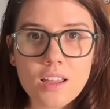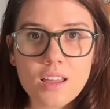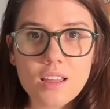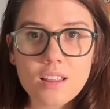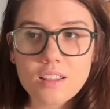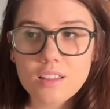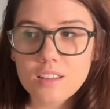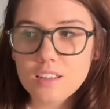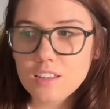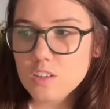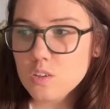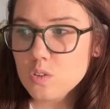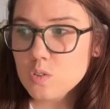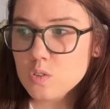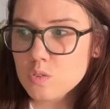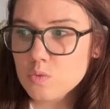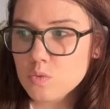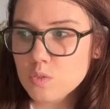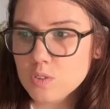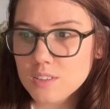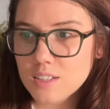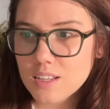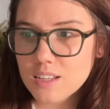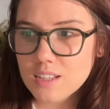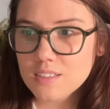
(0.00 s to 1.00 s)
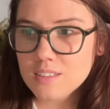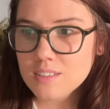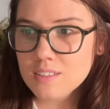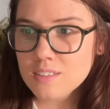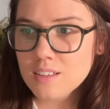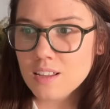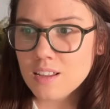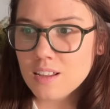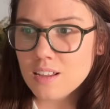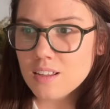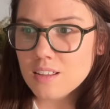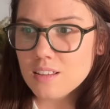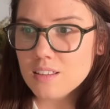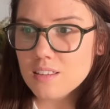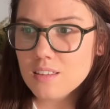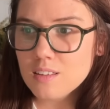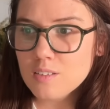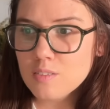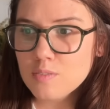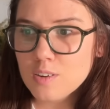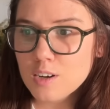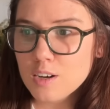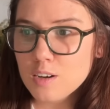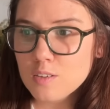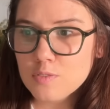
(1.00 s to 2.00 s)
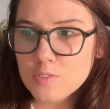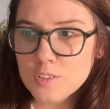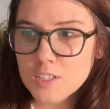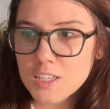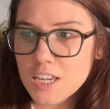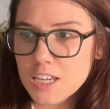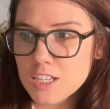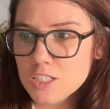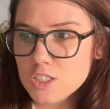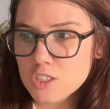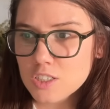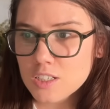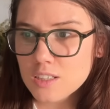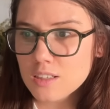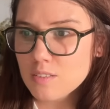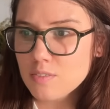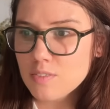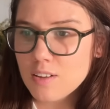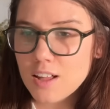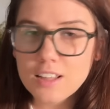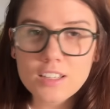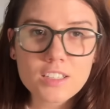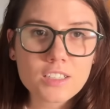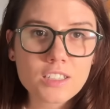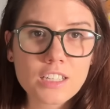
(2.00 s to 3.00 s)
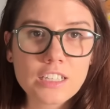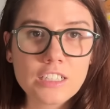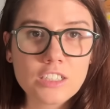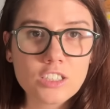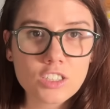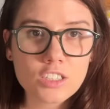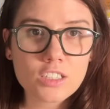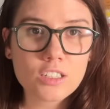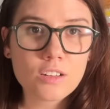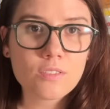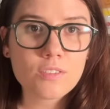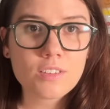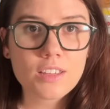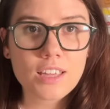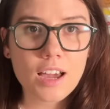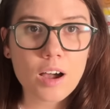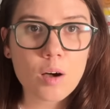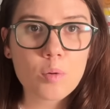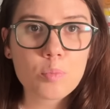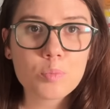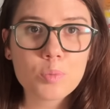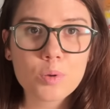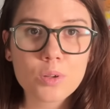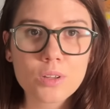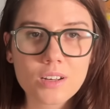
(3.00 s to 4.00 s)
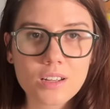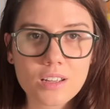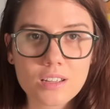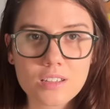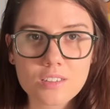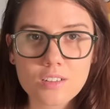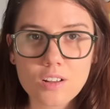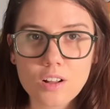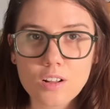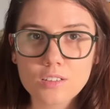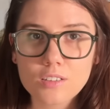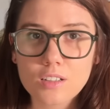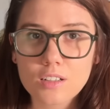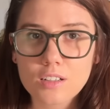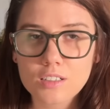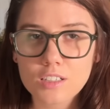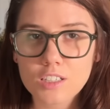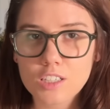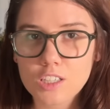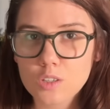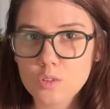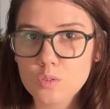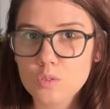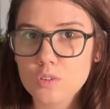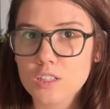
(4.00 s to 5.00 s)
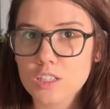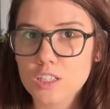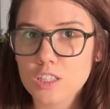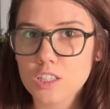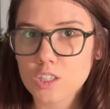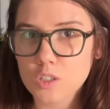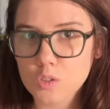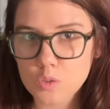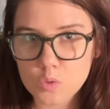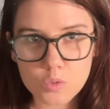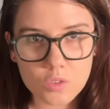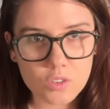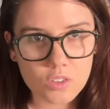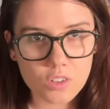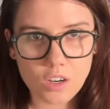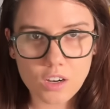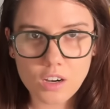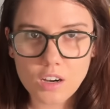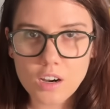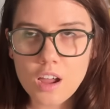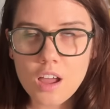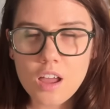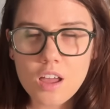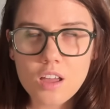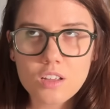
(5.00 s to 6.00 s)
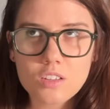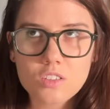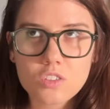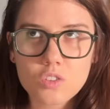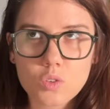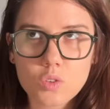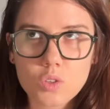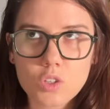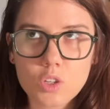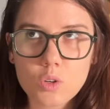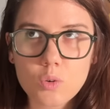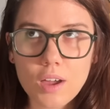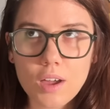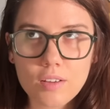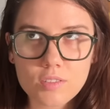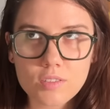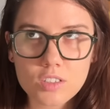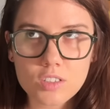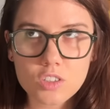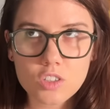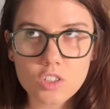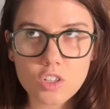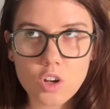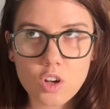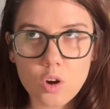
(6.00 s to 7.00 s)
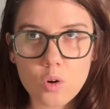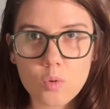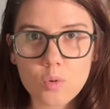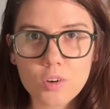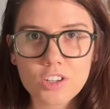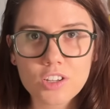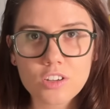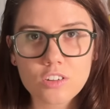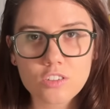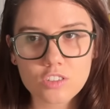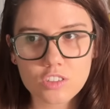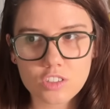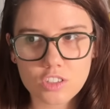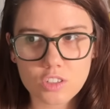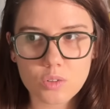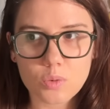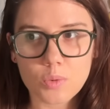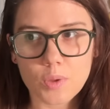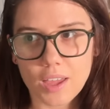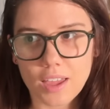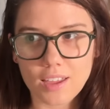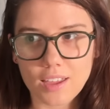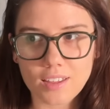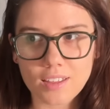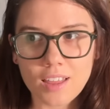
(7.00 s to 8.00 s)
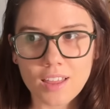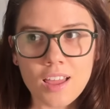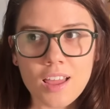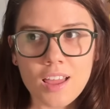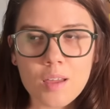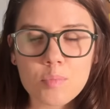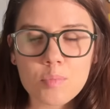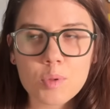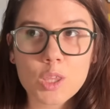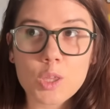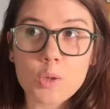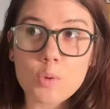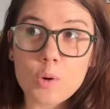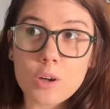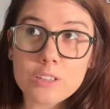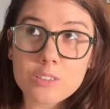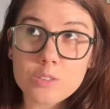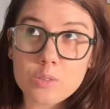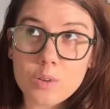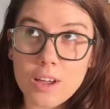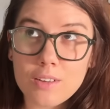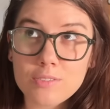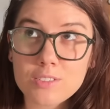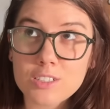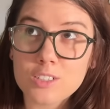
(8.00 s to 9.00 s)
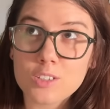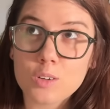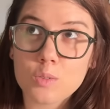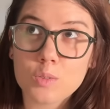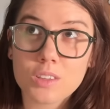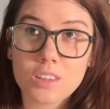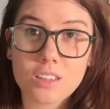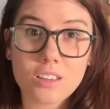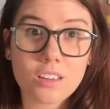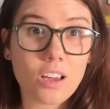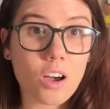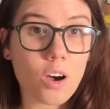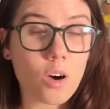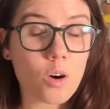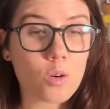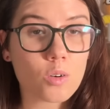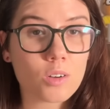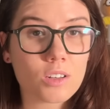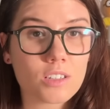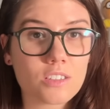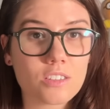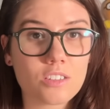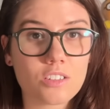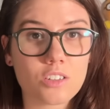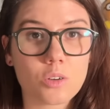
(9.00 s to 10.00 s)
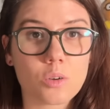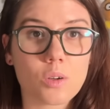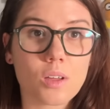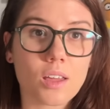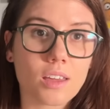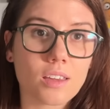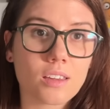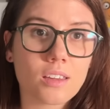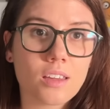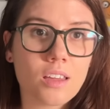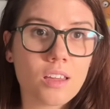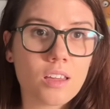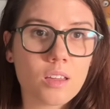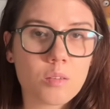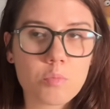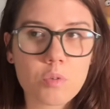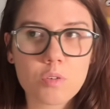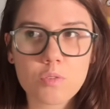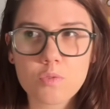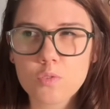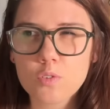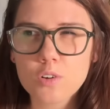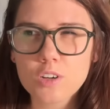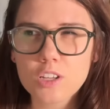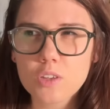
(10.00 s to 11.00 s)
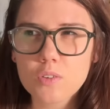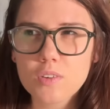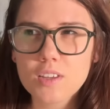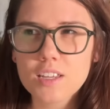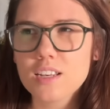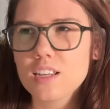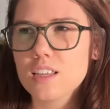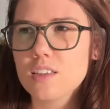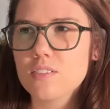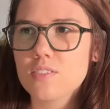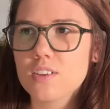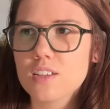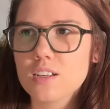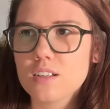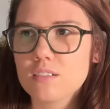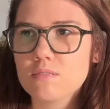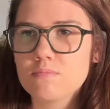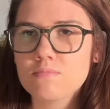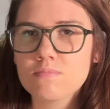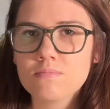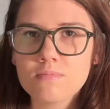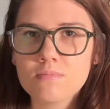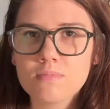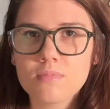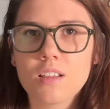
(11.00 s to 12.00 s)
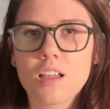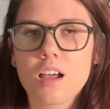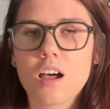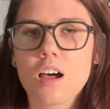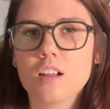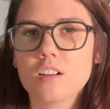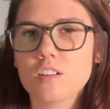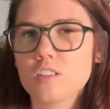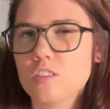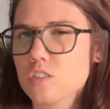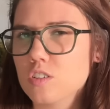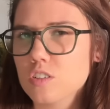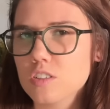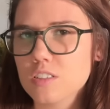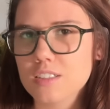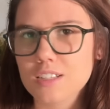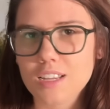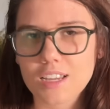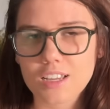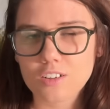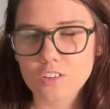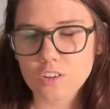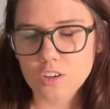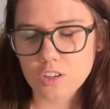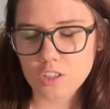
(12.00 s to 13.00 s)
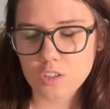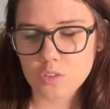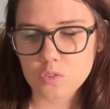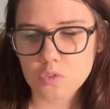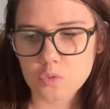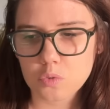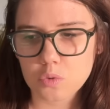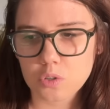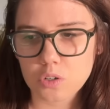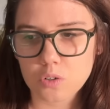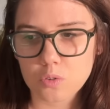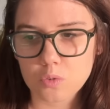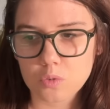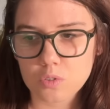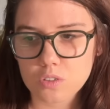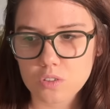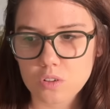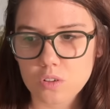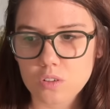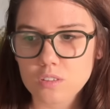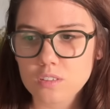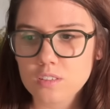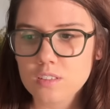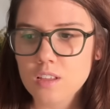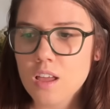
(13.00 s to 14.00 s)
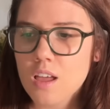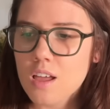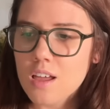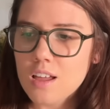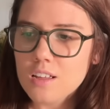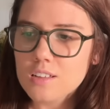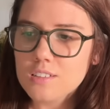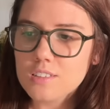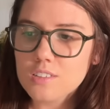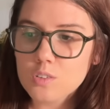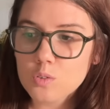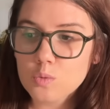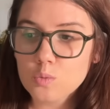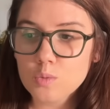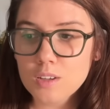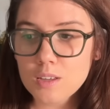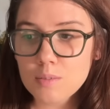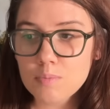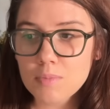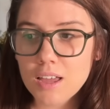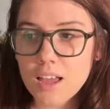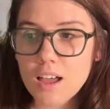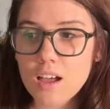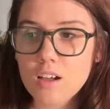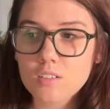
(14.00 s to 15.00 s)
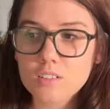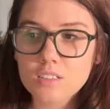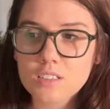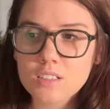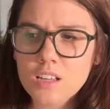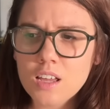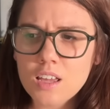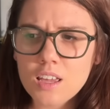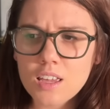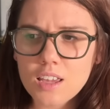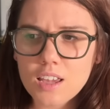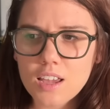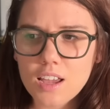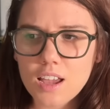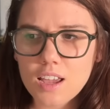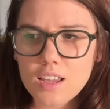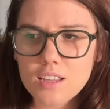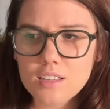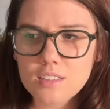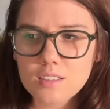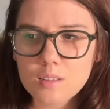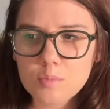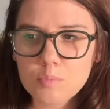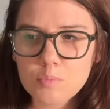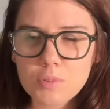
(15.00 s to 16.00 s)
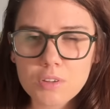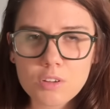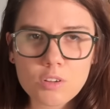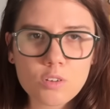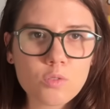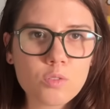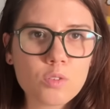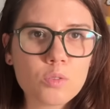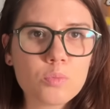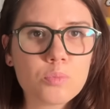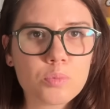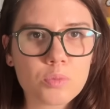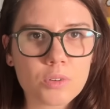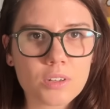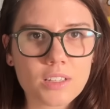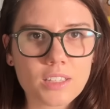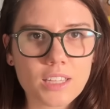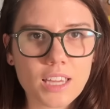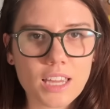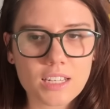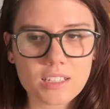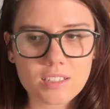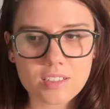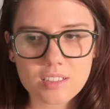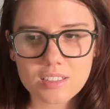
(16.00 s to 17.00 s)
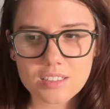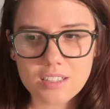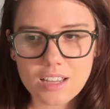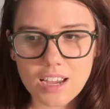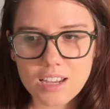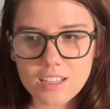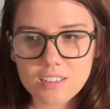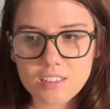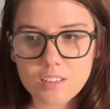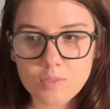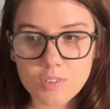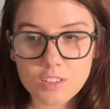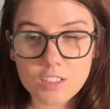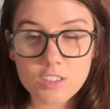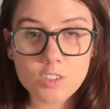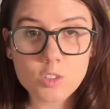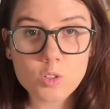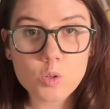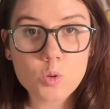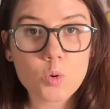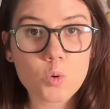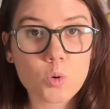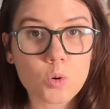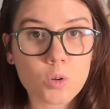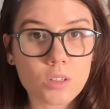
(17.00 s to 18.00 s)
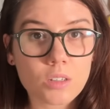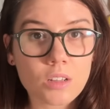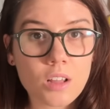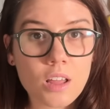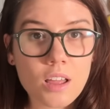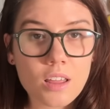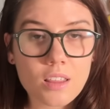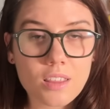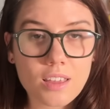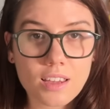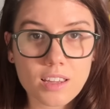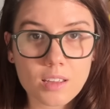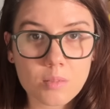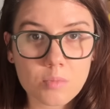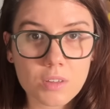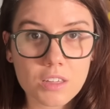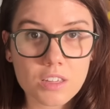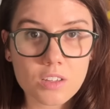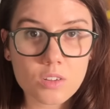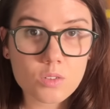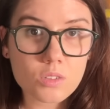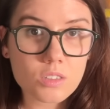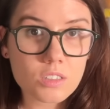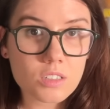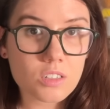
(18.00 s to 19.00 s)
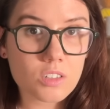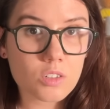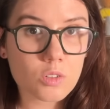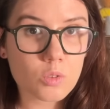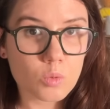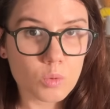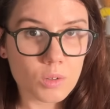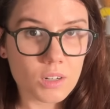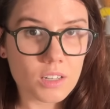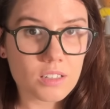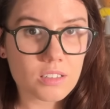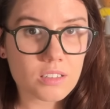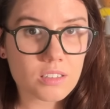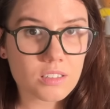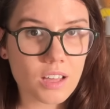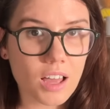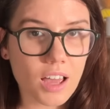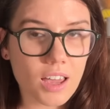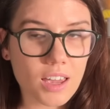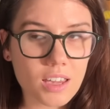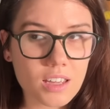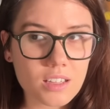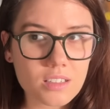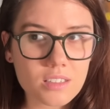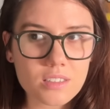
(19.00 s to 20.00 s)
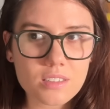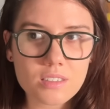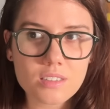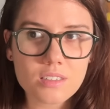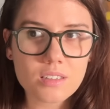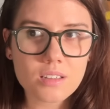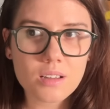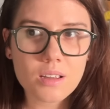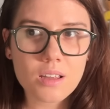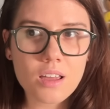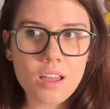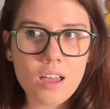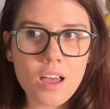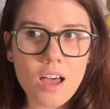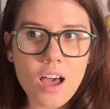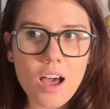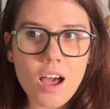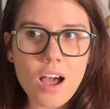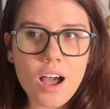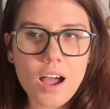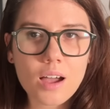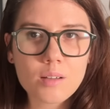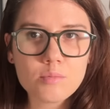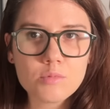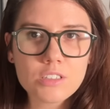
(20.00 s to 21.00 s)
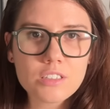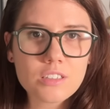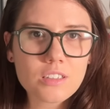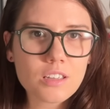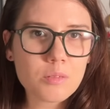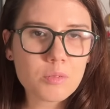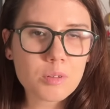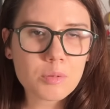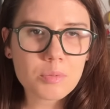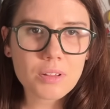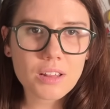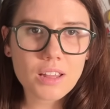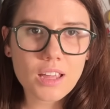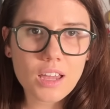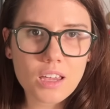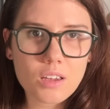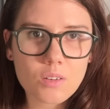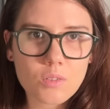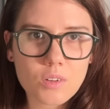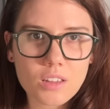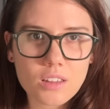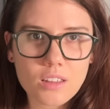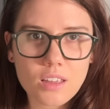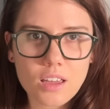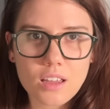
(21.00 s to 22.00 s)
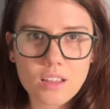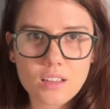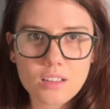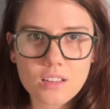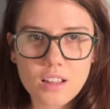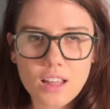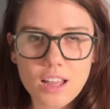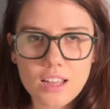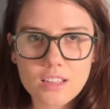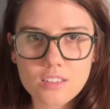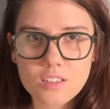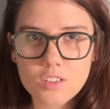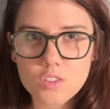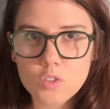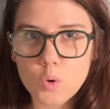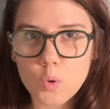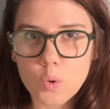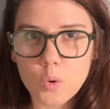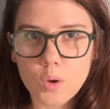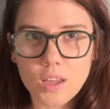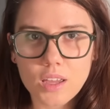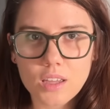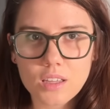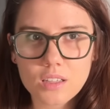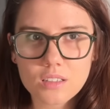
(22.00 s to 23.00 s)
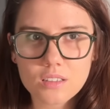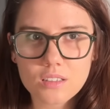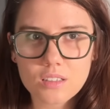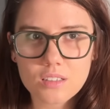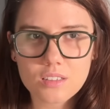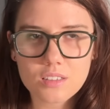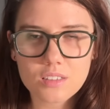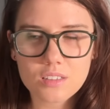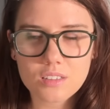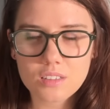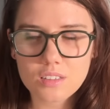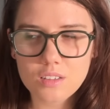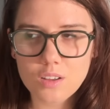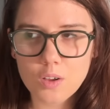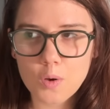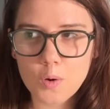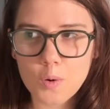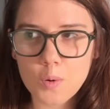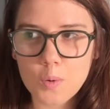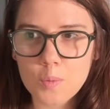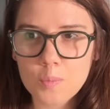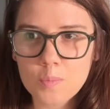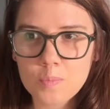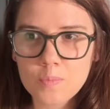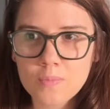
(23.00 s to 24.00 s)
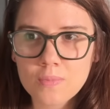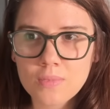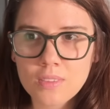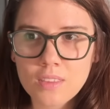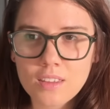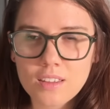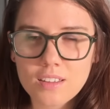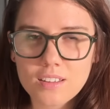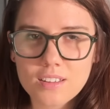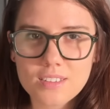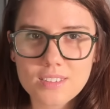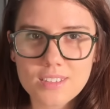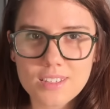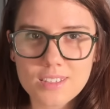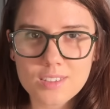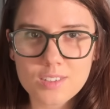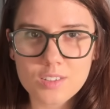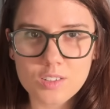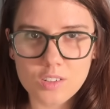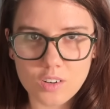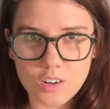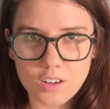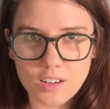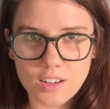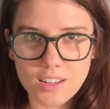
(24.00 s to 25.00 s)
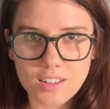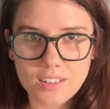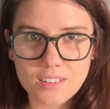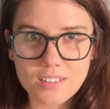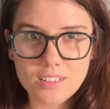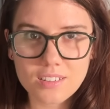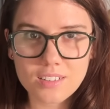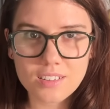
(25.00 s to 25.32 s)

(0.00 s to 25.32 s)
The usefulness, the verification, the validation of the output is all on you, the user. So you have to know what you're doing, but you also have to know what the code is doing before you can even understand or use your results. So Rebound is a beautiful, brilliant scientific tool that can be used to do real science I'm just going to be playing with it as a toy. So let's get started.